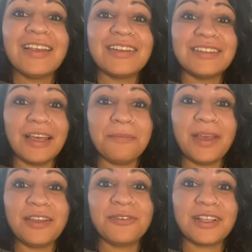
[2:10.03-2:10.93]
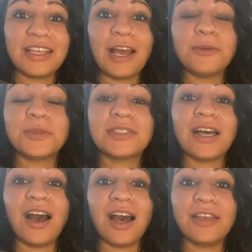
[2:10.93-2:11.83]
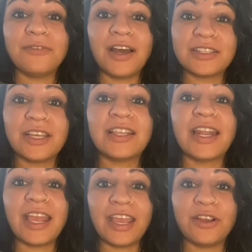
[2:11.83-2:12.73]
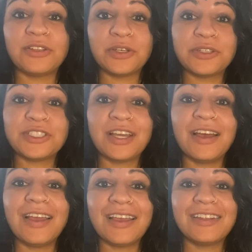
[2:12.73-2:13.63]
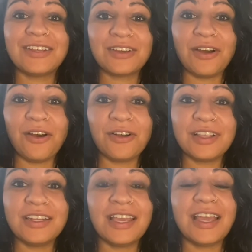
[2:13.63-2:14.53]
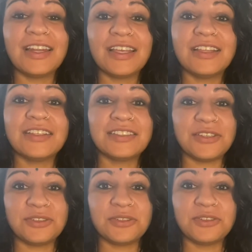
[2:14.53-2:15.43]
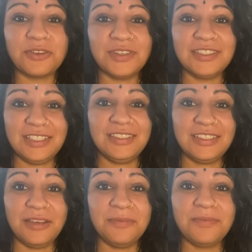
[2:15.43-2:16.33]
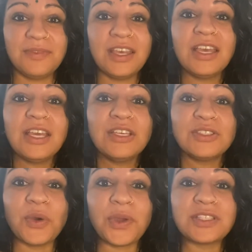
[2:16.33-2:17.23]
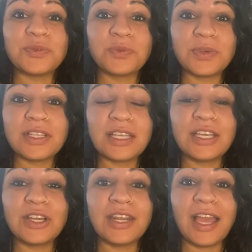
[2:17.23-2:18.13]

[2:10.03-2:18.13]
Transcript: Nutmeg really helps with the high vata, that air dosha in the colon and in the central nervous system. So it's really good